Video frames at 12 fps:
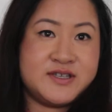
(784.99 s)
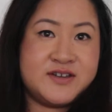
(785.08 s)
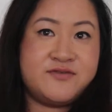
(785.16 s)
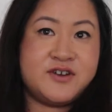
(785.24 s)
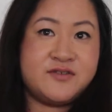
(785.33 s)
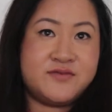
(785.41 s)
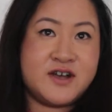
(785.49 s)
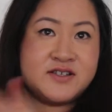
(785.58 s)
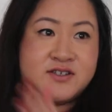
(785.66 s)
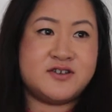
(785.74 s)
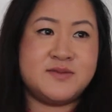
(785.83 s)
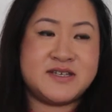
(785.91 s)
different
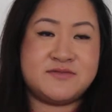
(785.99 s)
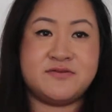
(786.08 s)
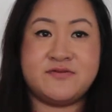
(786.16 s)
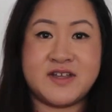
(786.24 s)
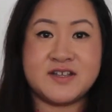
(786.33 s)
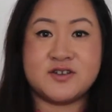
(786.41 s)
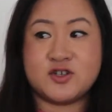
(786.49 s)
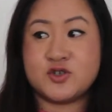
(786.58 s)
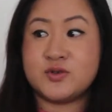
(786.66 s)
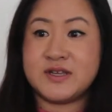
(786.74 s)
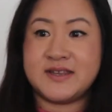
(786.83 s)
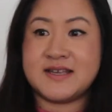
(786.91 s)
advisors told me different things. So
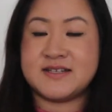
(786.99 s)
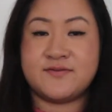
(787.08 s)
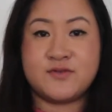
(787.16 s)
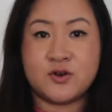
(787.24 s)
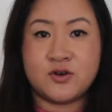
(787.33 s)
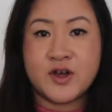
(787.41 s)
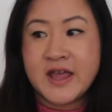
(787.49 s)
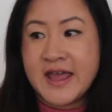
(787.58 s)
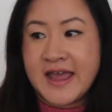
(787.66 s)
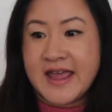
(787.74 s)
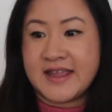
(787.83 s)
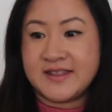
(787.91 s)
surely there's a flaw
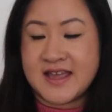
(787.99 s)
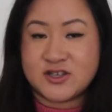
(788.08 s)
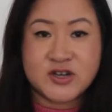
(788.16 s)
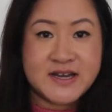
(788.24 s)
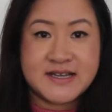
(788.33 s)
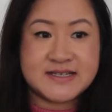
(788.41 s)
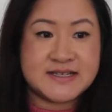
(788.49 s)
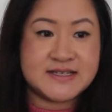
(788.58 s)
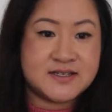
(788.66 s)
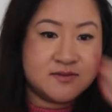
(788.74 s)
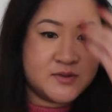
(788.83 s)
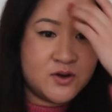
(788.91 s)
in their training
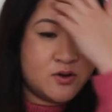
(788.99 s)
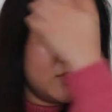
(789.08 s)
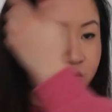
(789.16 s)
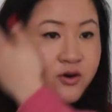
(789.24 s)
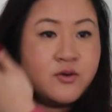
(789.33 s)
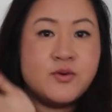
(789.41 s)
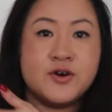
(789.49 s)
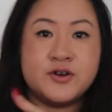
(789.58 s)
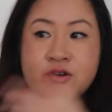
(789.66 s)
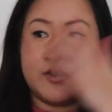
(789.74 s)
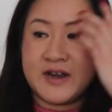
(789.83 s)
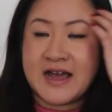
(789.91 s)
system or
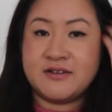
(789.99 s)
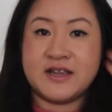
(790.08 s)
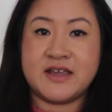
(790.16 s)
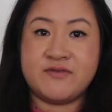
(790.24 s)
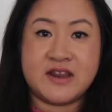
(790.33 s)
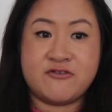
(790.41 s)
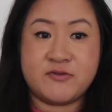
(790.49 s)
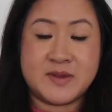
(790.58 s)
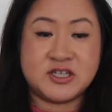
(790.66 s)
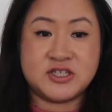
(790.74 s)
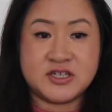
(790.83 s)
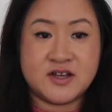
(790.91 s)
whatnot on how they're giving the
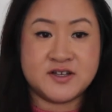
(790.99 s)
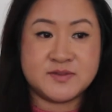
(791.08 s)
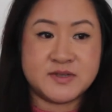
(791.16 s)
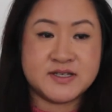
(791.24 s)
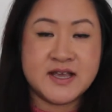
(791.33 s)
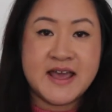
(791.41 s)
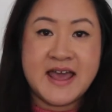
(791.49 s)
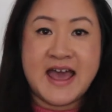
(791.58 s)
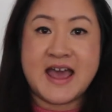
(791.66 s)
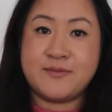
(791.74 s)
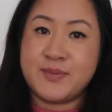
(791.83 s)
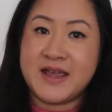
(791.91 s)
information to customers.
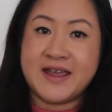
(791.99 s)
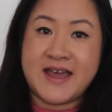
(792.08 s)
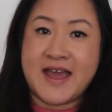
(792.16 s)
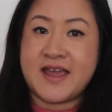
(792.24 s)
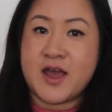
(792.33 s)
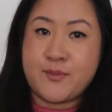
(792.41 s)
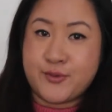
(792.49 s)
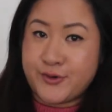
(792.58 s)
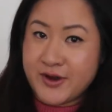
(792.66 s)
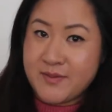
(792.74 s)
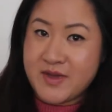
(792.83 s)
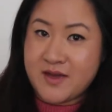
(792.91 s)
And being a
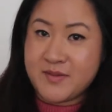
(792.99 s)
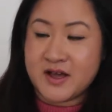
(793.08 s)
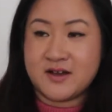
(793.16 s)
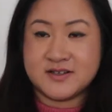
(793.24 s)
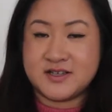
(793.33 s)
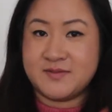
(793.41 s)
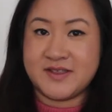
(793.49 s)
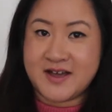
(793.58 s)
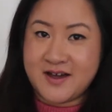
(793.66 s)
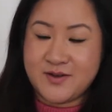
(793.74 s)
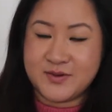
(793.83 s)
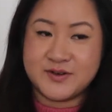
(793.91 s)
premium customer that
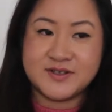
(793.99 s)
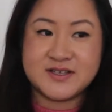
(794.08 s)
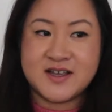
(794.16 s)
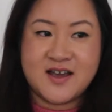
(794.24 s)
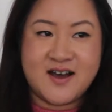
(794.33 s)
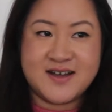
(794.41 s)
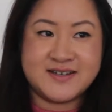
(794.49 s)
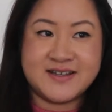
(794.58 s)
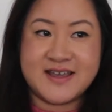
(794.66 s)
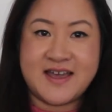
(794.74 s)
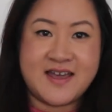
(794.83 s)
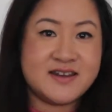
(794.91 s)
I was, I
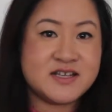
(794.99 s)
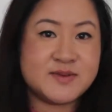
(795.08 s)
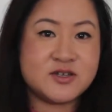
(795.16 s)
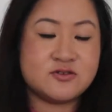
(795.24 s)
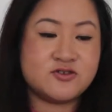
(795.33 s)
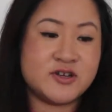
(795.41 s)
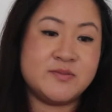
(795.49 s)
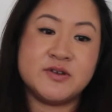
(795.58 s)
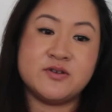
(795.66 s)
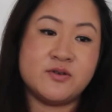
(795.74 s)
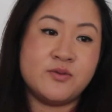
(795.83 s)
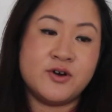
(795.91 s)
didn't get any special
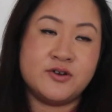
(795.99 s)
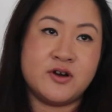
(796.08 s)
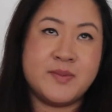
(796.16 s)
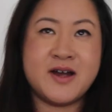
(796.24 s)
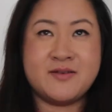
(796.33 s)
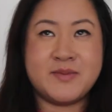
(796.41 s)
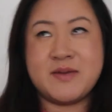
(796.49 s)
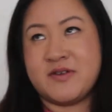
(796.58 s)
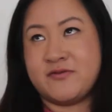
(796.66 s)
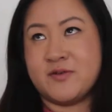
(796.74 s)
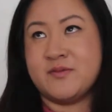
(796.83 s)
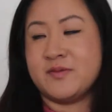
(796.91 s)
treatment or whatnot, apart maybe
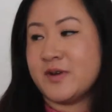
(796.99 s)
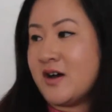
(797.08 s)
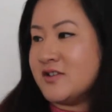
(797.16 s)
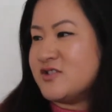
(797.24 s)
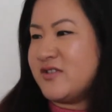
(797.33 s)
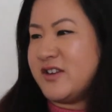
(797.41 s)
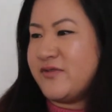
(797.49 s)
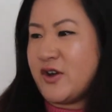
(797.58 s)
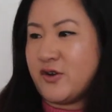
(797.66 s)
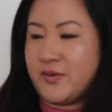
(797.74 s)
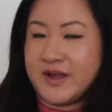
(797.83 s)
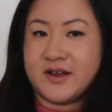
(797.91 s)
from answering the
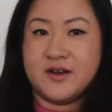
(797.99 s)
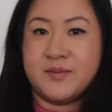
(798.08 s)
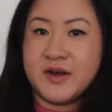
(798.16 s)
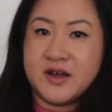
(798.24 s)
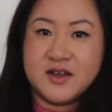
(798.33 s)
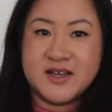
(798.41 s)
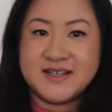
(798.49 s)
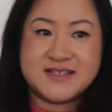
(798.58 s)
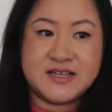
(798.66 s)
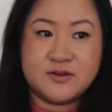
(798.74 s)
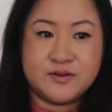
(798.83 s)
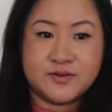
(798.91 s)
phone quicker, but
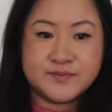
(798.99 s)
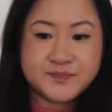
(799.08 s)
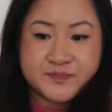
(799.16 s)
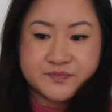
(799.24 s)
still.